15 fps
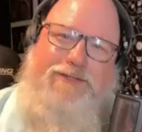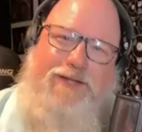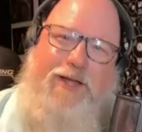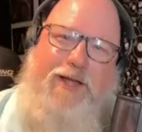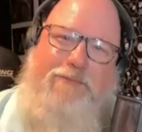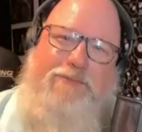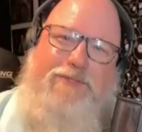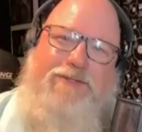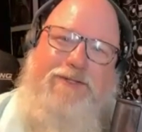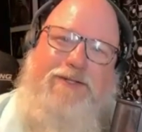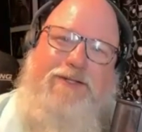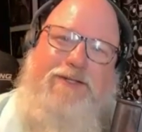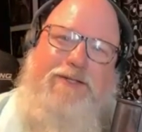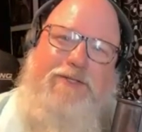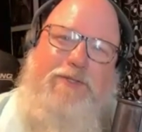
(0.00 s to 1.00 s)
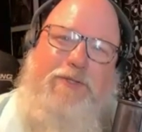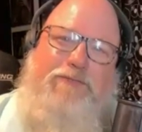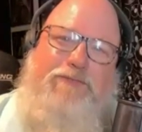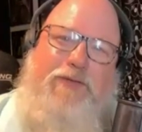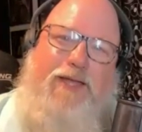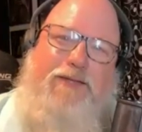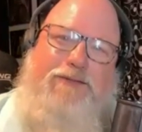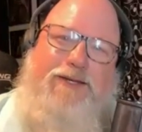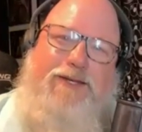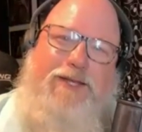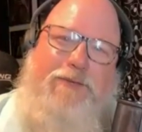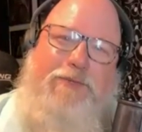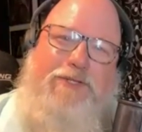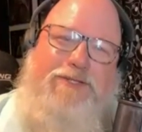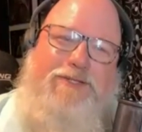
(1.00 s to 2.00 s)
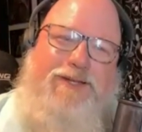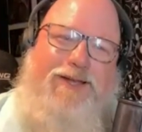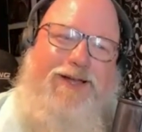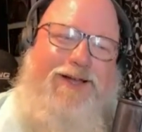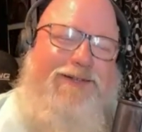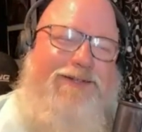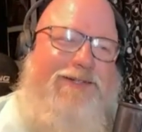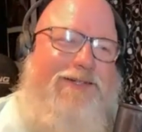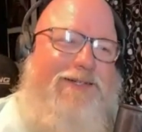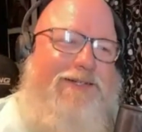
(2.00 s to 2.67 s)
at times. So the fact that he was, I